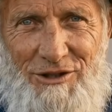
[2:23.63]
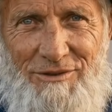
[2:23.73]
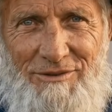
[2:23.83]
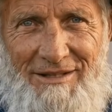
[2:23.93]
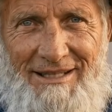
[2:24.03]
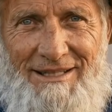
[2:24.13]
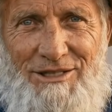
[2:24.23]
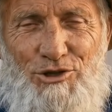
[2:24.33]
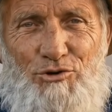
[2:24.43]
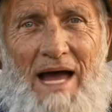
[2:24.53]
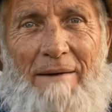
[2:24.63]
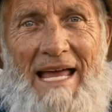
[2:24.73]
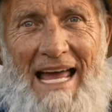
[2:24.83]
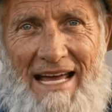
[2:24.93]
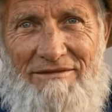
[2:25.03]
do. You
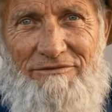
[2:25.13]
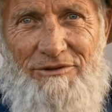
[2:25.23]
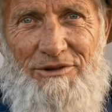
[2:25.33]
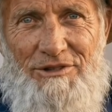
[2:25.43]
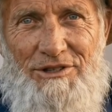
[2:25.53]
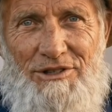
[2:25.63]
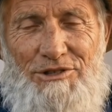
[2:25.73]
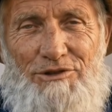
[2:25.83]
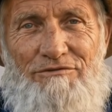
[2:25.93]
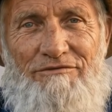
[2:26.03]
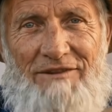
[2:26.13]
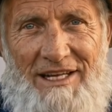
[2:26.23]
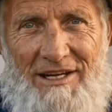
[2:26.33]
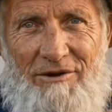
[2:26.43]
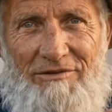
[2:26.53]
grab a handful, you
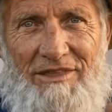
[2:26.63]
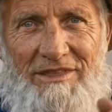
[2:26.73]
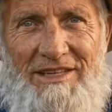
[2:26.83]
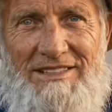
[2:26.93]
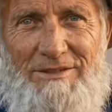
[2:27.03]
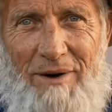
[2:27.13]
fling it over the thin